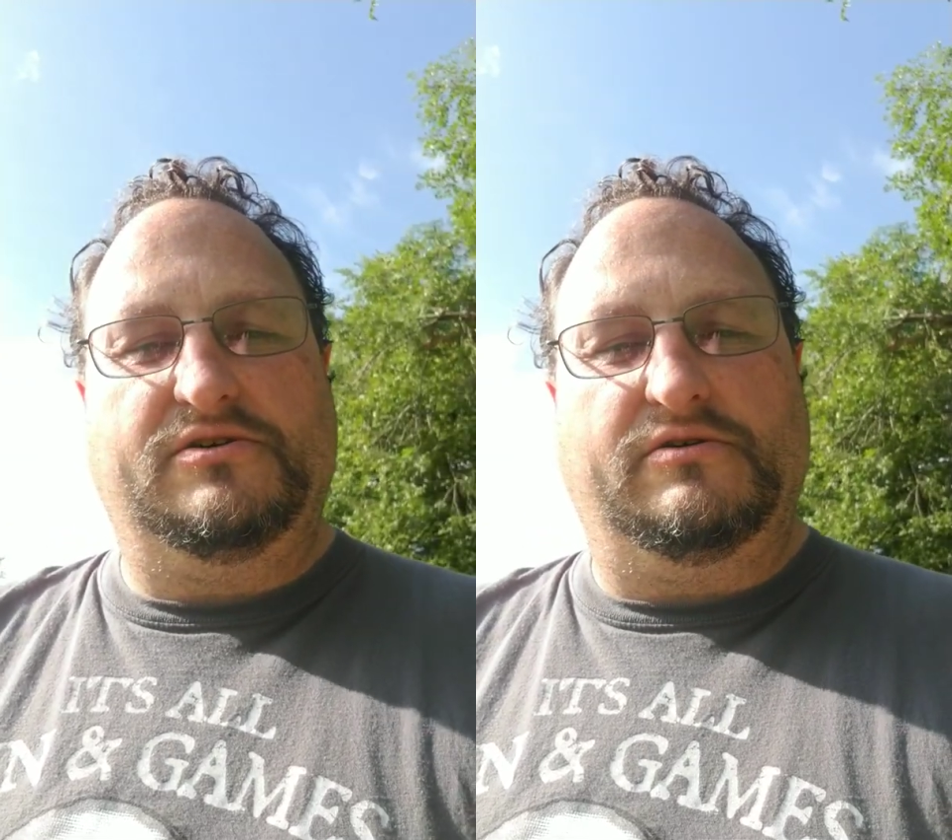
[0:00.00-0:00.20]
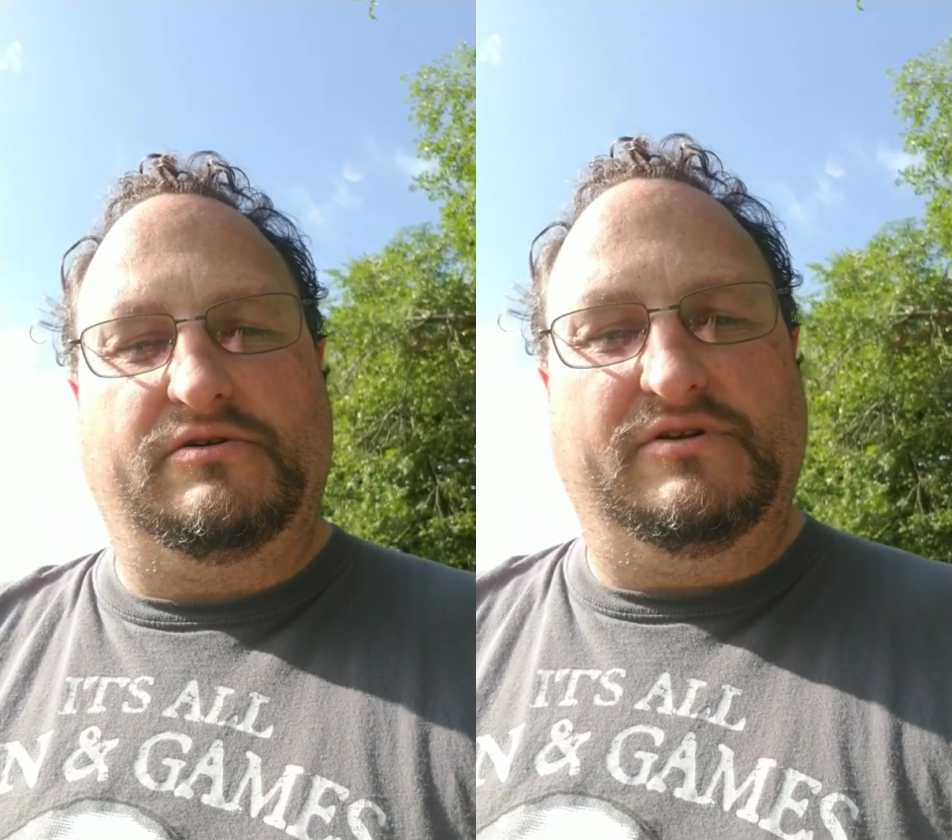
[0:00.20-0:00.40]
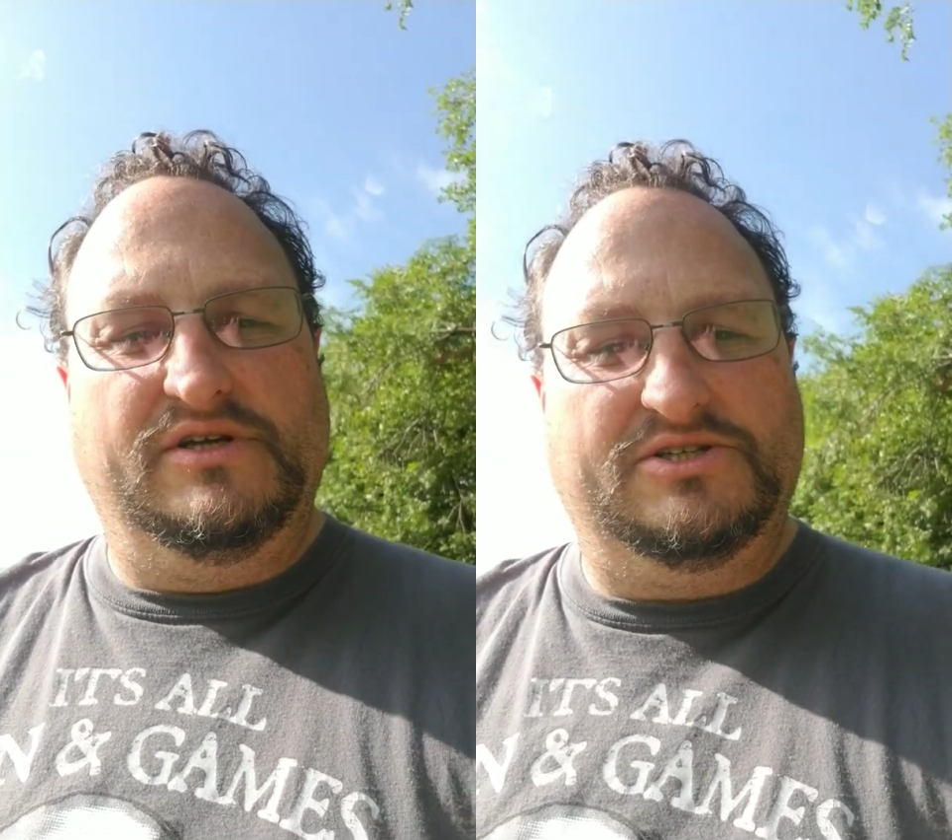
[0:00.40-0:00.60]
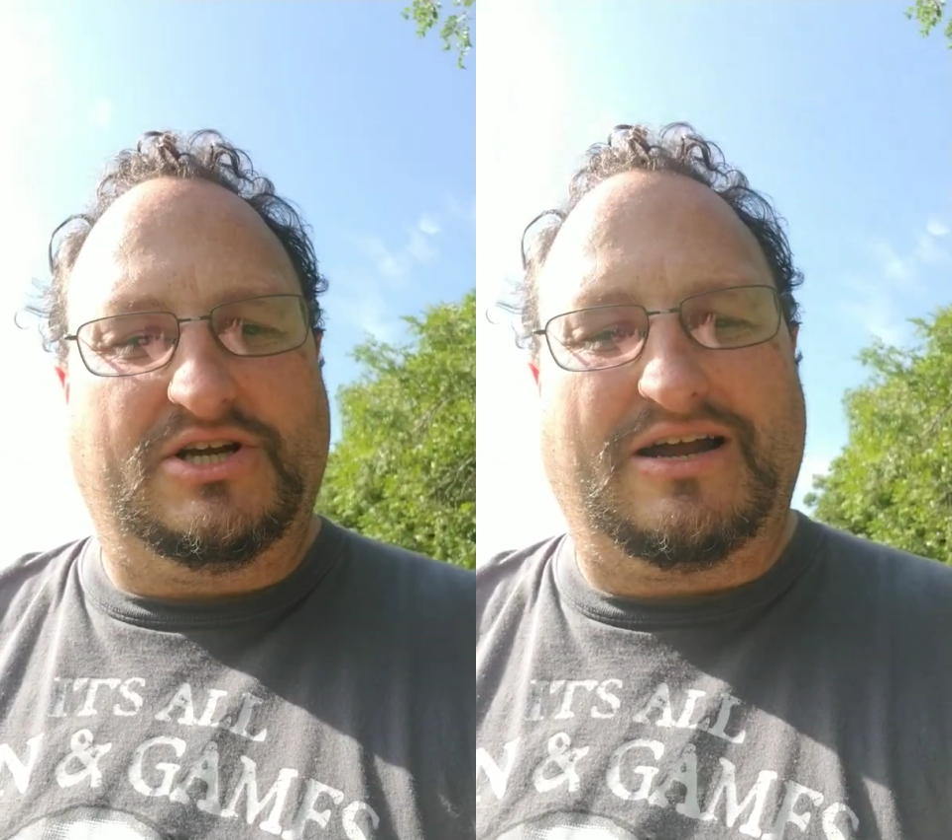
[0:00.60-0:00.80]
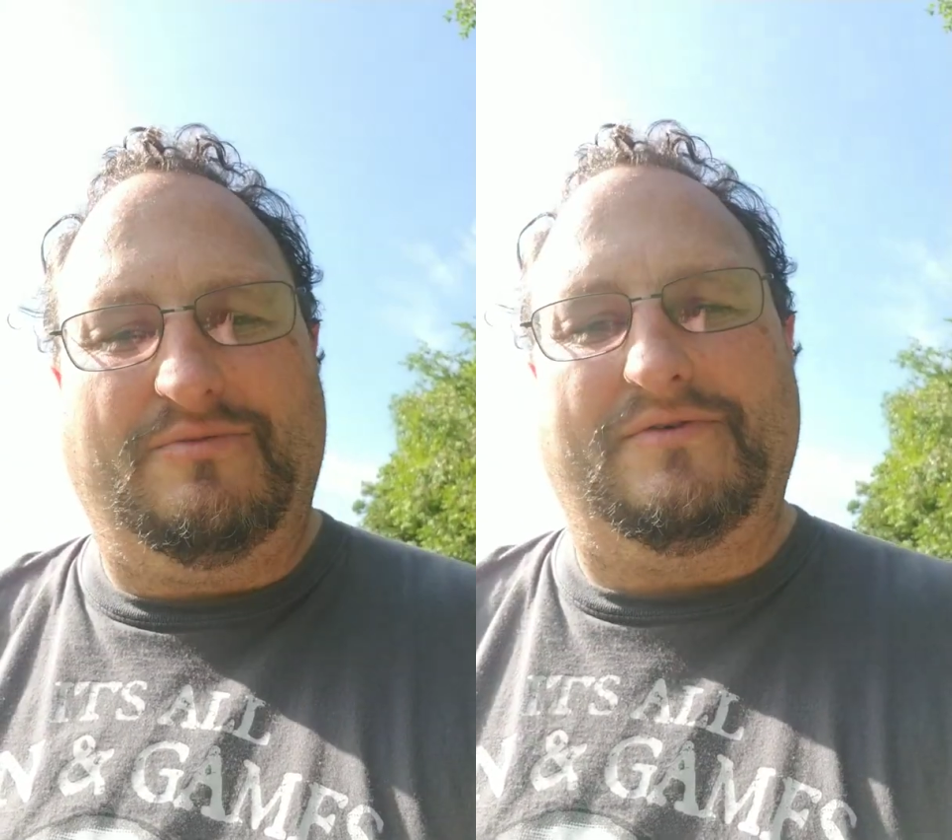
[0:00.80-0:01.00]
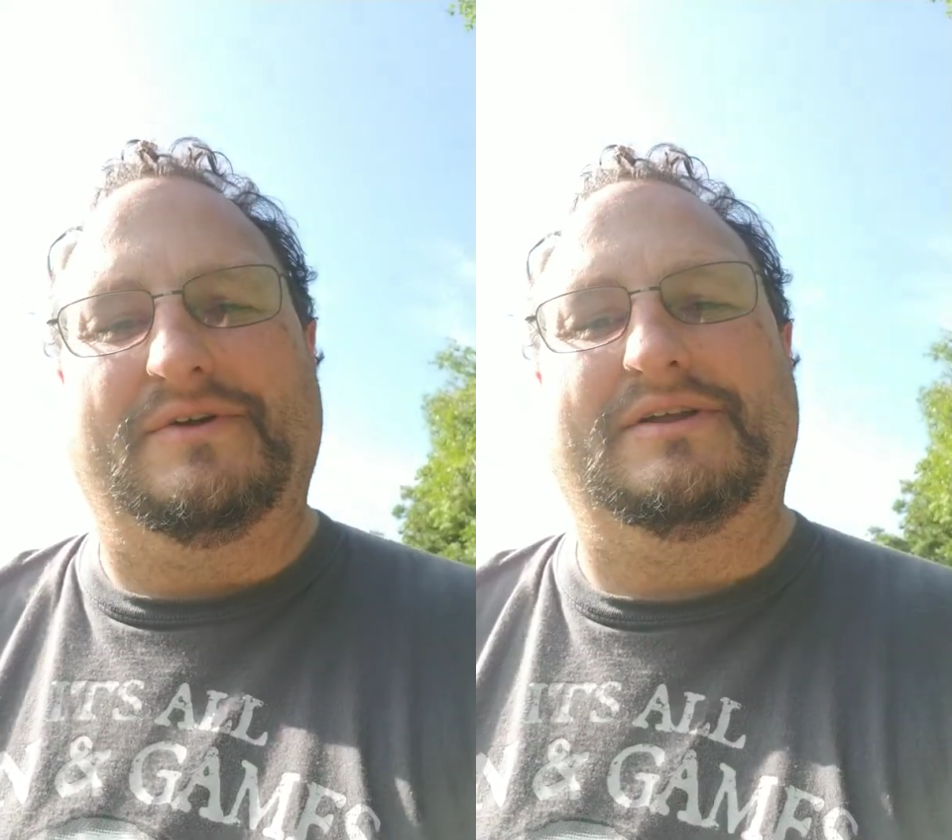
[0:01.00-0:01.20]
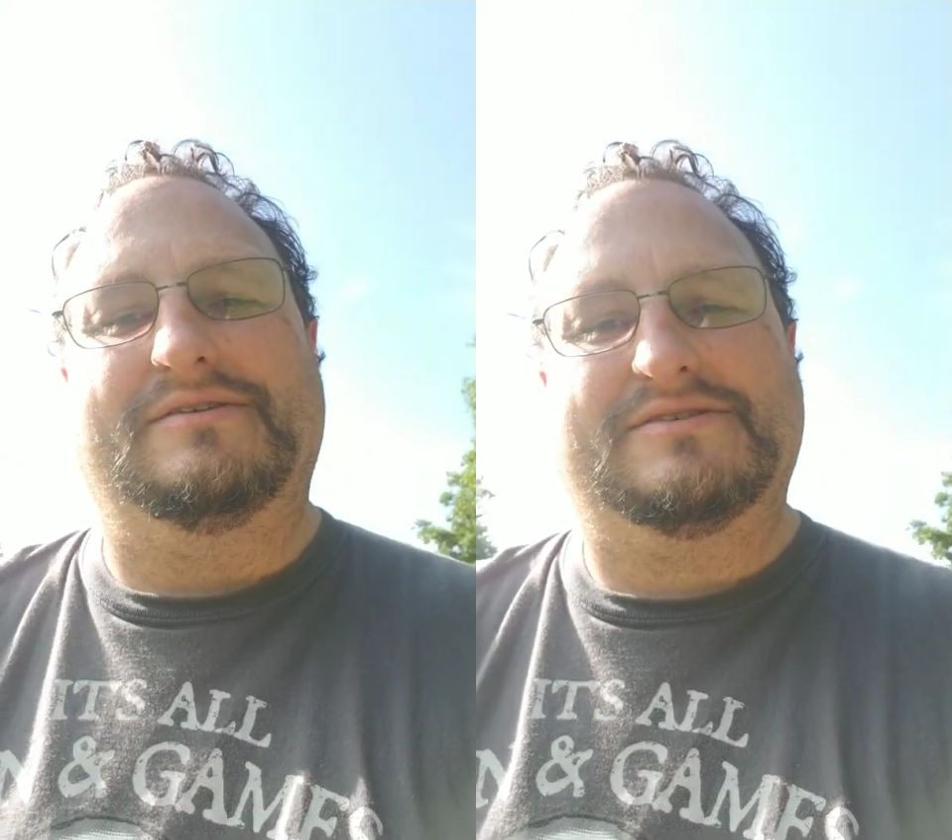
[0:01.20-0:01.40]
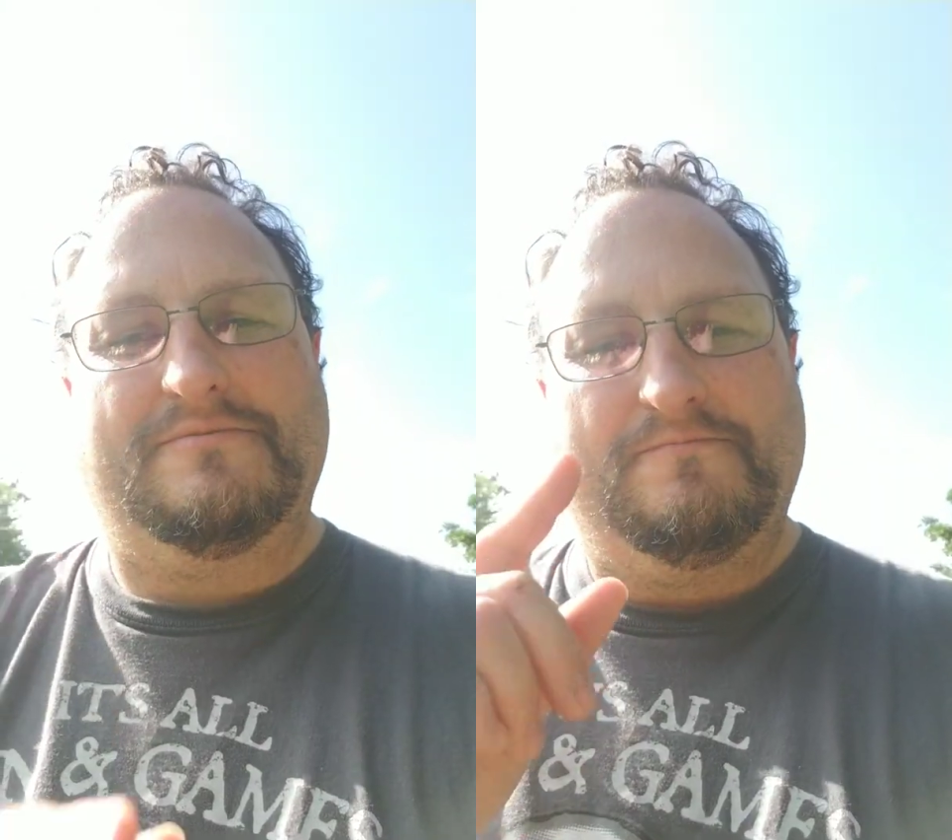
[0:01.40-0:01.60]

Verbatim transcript: to check out my videos.